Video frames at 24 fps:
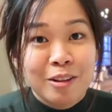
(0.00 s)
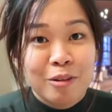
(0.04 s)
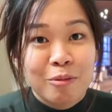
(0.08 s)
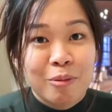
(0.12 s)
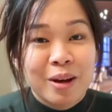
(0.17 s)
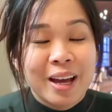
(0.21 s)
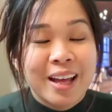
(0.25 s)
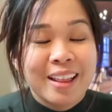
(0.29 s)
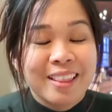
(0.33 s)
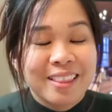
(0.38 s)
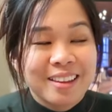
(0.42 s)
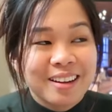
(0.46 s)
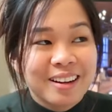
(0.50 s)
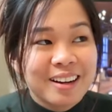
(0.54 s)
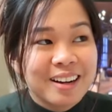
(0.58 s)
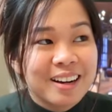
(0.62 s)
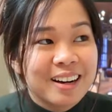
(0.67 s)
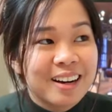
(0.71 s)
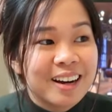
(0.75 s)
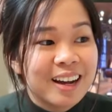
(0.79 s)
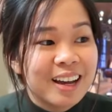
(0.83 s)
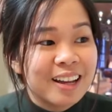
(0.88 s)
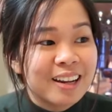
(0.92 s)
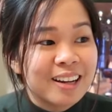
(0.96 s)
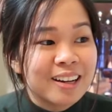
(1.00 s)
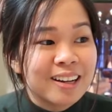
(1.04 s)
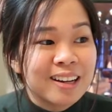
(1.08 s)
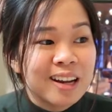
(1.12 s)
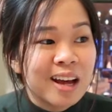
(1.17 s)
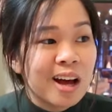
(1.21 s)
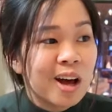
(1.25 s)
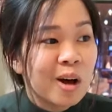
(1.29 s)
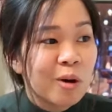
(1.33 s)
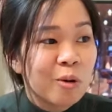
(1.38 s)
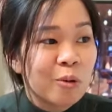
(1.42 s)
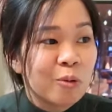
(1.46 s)
the weather and
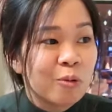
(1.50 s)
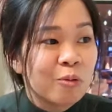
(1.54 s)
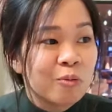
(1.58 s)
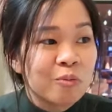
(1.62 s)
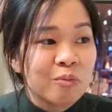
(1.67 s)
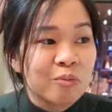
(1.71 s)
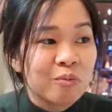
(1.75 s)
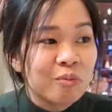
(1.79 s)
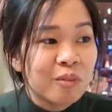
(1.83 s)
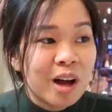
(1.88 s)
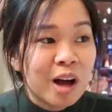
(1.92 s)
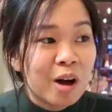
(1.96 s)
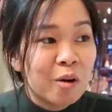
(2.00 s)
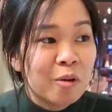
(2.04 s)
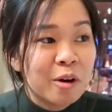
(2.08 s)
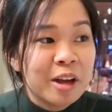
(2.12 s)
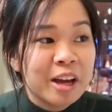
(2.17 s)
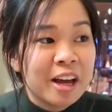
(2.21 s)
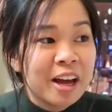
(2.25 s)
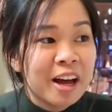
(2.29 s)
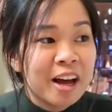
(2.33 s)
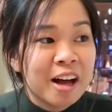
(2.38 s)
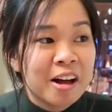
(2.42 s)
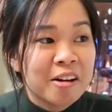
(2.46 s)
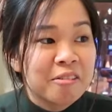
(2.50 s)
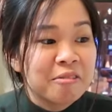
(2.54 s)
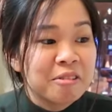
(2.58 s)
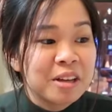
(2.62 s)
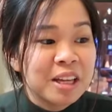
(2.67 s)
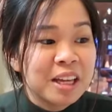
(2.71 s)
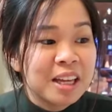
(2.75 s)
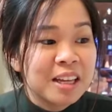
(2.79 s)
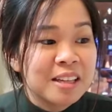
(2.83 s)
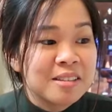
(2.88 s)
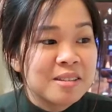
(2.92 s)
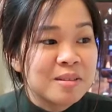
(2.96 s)
how
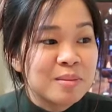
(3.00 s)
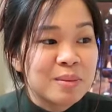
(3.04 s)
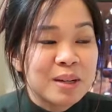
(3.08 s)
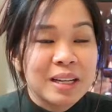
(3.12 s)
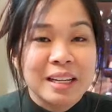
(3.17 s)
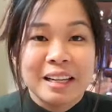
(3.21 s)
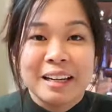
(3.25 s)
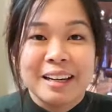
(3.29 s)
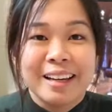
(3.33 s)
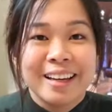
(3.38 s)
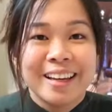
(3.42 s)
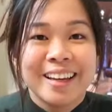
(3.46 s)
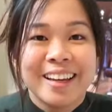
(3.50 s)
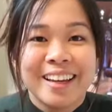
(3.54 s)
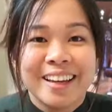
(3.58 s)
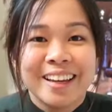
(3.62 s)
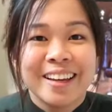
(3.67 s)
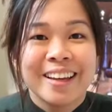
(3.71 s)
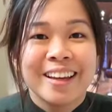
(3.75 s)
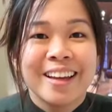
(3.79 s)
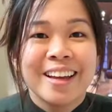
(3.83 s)
it is really.